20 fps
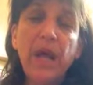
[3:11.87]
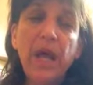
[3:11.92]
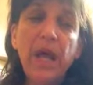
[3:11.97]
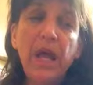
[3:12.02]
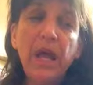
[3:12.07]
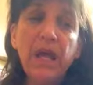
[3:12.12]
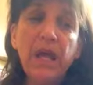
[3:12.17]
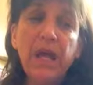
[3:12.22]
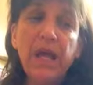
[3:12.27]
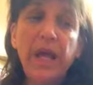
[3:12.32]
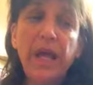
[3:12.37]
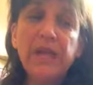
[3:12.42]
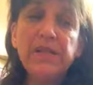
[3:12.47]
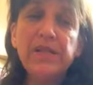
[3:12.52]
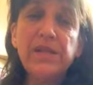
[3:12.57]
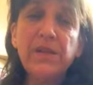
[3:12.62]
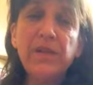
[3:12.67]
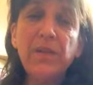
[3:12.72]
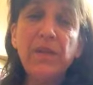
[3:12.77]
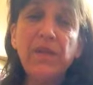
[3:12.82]
and I
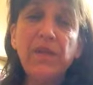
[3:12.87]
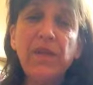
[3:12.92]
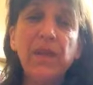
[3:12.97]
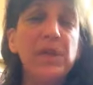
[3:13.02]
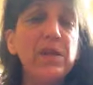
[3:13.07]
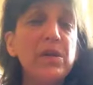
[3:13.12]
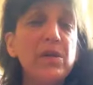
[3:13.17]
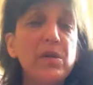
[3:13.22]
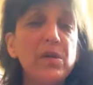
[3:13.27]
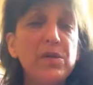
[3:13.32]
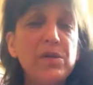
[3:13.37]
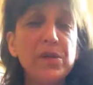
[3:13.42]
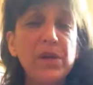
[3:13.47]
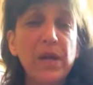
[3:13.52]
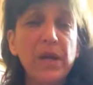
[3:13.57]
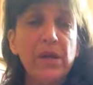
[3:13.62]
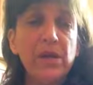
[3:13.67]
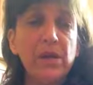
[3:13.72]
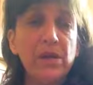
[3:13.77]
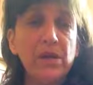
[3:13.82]
asked them if they knew a
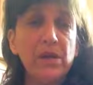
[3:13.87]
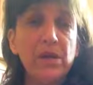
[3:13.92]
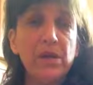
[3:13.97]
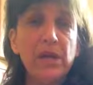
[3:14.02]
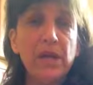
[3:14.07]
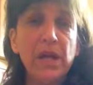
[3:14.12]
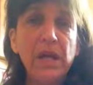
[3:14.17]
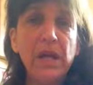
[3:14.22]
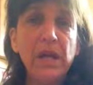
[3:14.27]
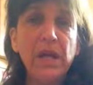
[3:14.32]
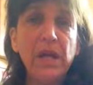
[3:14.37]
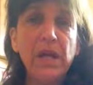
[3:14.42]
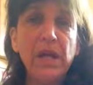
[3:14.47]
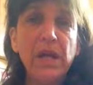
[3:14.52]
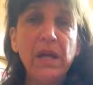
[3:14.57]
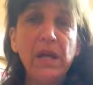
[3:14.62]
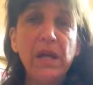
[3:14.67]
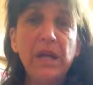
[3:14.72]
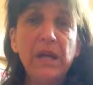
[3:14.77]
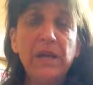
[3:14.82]
trainer,
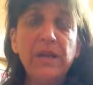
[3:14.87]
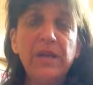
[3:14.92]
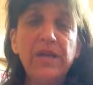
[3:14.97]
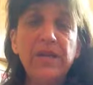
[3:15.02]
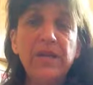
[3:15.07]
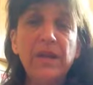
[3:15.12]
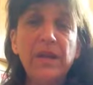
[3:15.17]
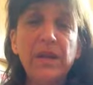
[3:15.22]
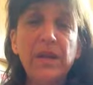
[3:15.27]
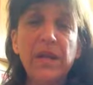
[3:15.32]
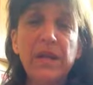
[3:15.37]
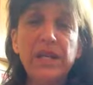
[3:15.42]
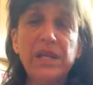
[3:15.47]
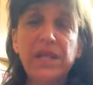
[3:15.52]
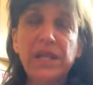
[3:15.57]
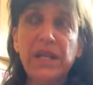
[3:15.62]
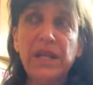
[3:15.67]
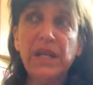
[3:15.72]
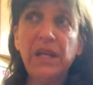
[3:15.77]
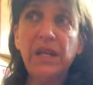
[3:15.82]
and they
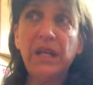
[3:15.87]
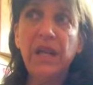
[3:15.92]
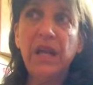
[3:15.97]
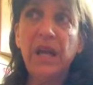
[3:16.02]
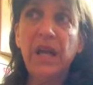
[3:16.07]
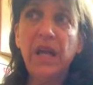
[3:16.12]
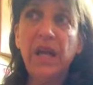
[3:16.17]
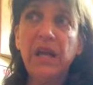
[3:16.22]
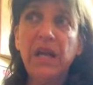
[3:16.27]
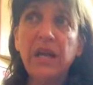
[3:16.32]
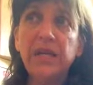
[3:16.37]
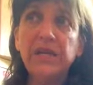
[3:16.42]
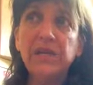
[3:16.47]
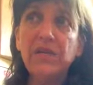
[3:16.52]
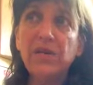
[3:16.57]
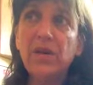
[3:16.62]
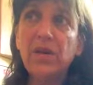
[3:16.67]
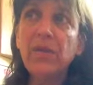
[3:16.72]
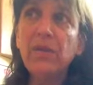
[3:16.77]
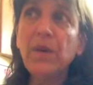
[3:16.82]
did, and I
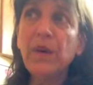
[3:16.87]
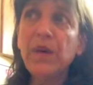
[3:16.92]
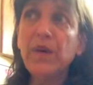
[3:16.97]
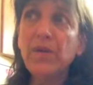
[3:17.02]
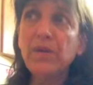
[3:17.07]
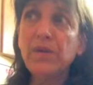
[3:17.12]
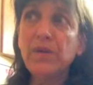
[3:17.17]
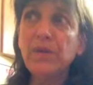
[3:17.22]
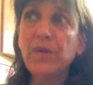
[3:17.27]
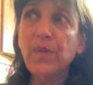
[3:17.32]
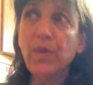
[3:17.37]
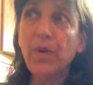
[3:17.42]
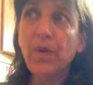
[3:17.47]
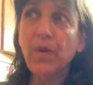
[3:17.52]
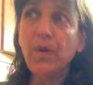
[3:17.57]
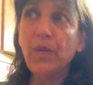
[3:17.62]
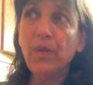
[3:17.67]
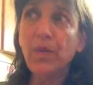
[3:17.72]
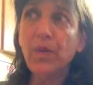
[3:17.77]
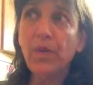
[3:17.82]
started my own
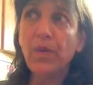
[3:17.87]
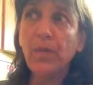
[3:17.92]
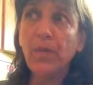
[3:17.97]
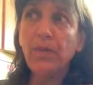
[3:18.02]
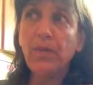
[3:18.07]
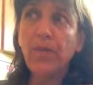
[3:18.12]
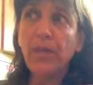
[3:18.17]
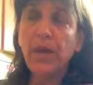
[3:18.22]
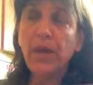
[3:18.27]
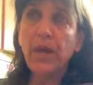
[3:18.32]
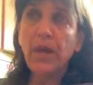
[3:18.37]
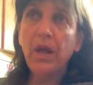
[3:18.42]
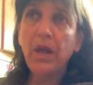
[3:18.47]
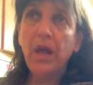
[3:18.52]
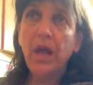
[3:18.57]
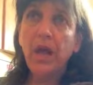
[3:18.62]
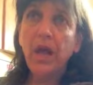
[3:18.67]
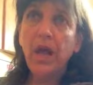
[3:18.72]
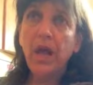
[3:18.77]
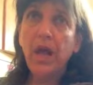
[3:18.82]
support group.
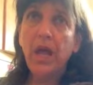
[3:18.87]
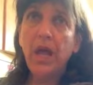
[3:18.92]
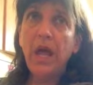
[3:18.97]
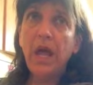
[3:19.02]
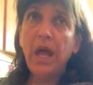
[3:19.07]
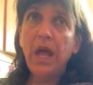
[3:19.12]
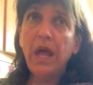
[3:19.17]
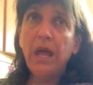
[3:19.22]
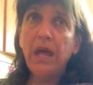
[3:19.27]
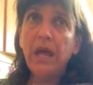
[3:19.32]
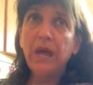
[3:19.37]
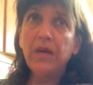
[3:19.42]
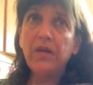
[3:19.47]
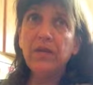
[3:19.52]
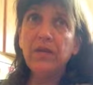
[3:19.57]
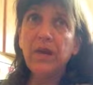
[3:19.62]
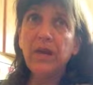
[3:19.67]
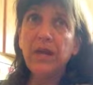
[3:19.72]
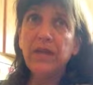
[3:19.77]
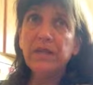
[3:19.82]

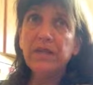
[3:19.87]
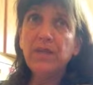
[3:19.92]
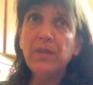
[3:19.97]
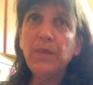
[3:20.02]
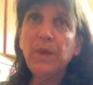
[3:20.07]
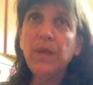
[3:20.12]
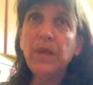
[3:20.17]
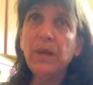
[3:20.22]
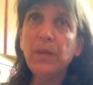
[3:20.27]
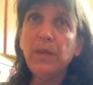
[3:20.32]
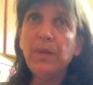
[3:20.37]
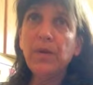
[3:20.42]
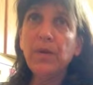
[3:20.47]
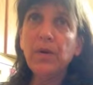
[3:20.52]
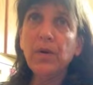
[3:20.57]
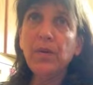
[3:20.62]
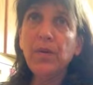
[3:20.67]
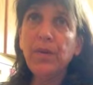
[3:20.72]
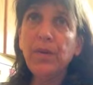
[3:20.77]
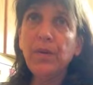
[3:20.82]
And it's a meetup
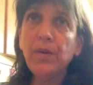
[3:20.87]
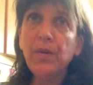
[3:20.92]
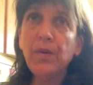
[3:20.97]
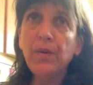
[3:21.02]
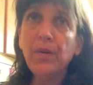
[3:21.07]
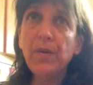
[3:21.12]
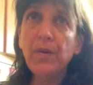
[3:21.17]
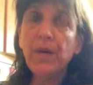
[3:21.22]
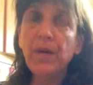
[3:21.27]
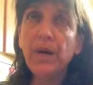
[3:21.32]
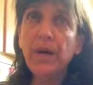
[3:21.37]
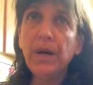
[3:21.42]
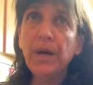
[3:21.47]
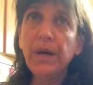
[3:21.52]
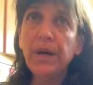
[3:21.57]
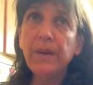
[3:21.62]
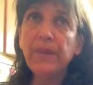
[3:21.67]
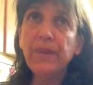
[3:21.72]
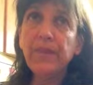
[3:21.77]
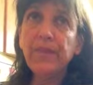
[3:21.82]
group.
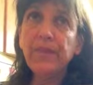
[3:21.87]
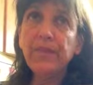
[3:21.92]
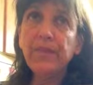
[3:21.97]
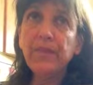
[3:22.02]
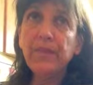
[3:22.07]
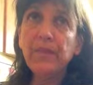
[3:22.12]
Um,